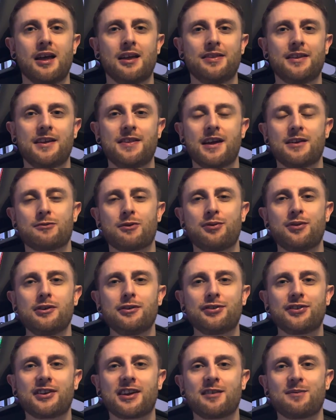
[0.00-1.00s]
They then
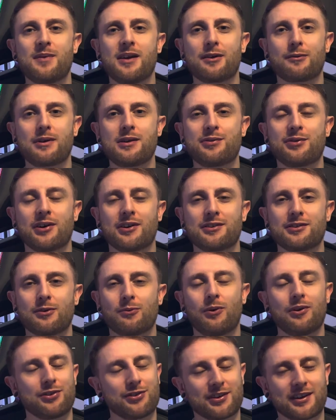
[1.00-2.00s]
refused to give me a refund,
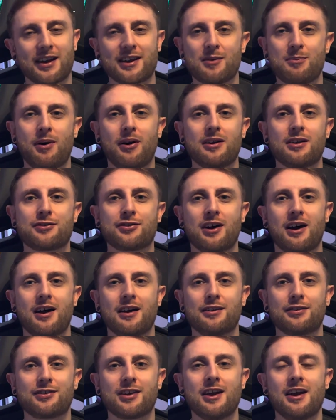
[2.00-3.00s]
once again
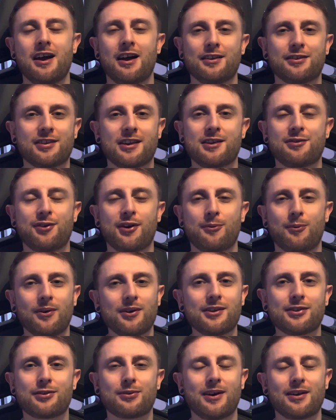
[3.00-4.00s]
apologised, and said if I
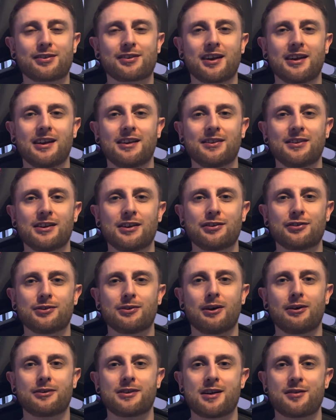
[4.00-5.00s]
wanted to escalate the issue
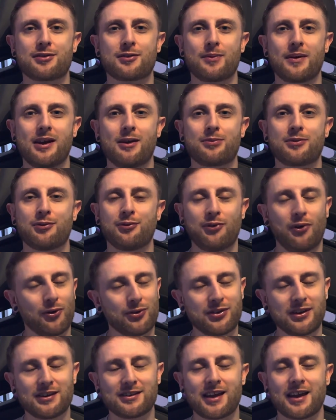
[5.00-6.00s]
I would have to wait up to
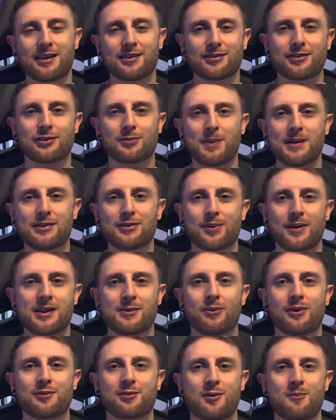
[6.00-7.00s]
14 days to speak to
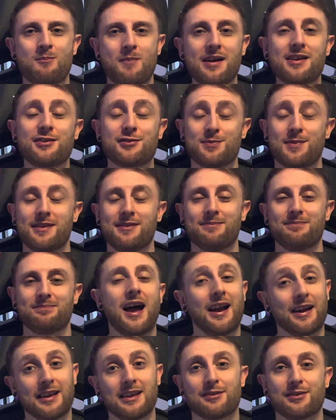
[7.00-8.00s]
anyone from management.
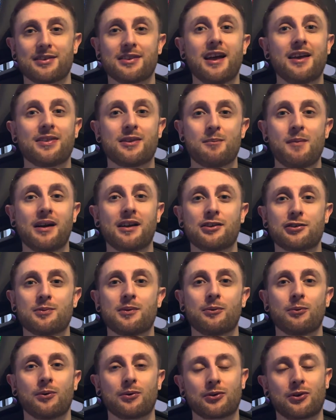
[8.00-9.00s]
And even then the
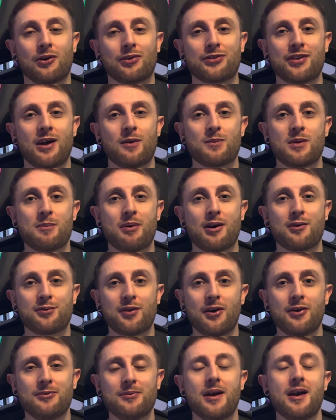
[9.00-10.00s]
management wouldn't contact me by
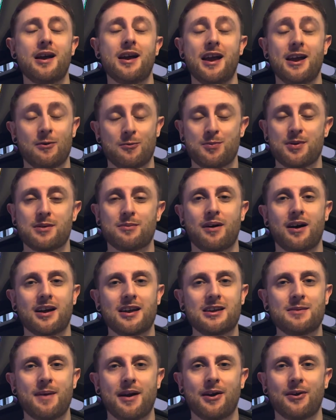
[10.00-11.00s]
phone, it would be by
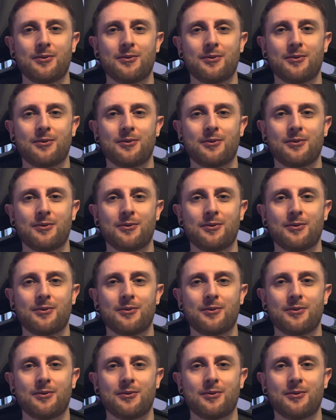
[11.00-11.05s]
email.